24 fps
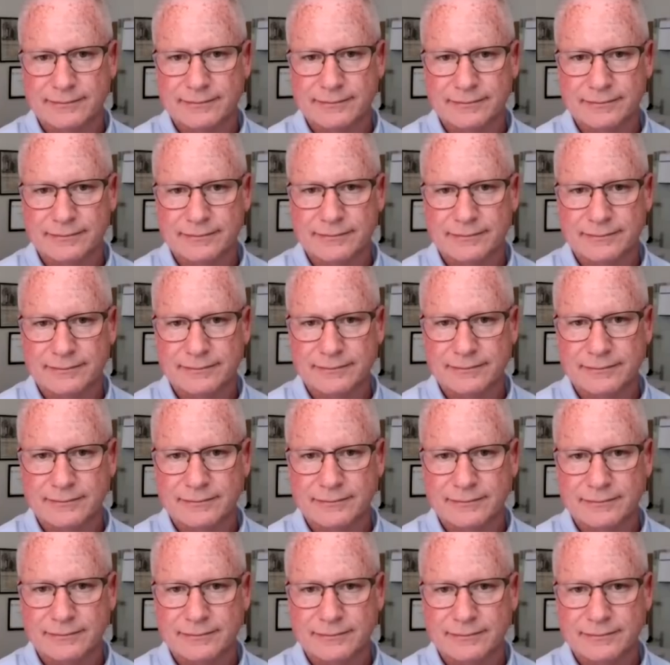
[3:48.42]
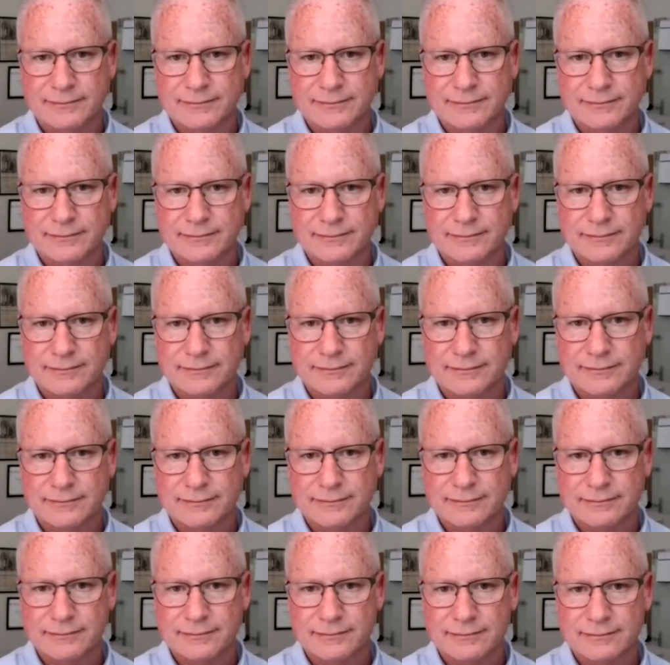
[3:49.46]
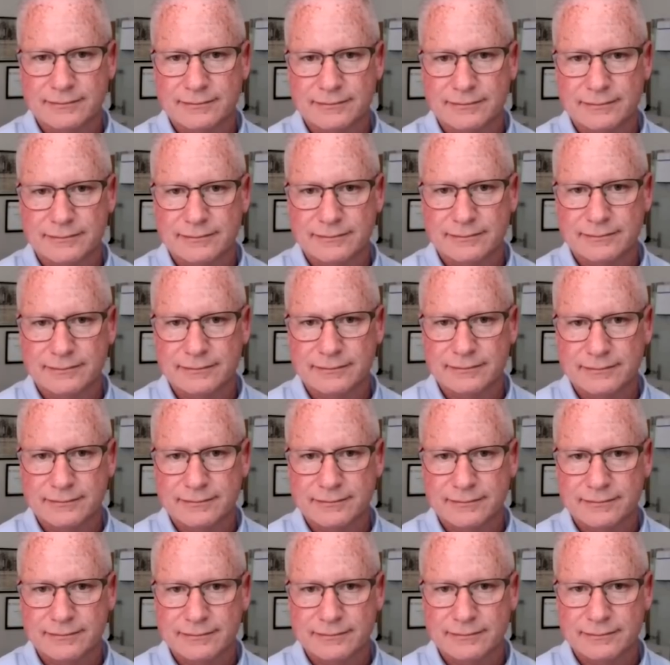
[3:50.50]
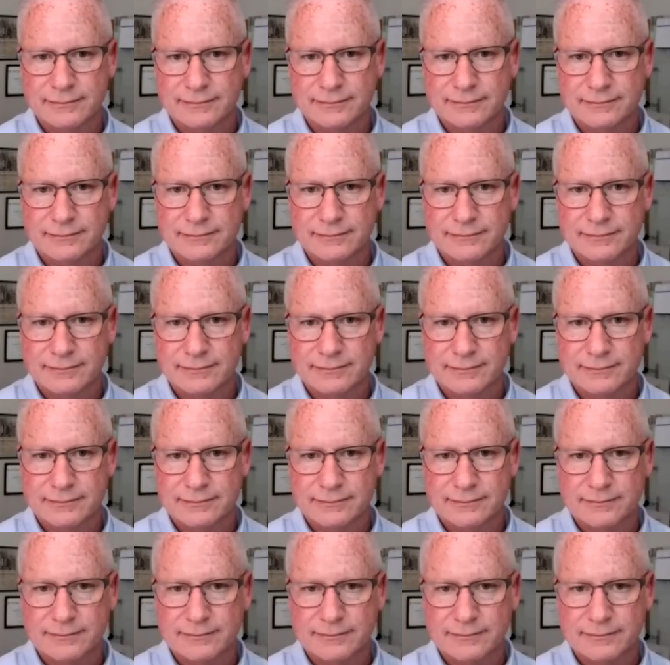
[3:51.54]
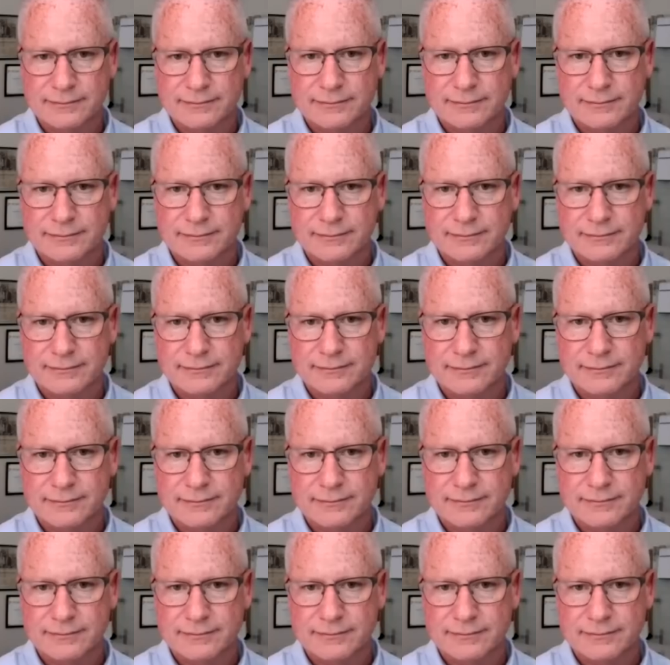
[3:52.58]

No words are spoken by the person on screen.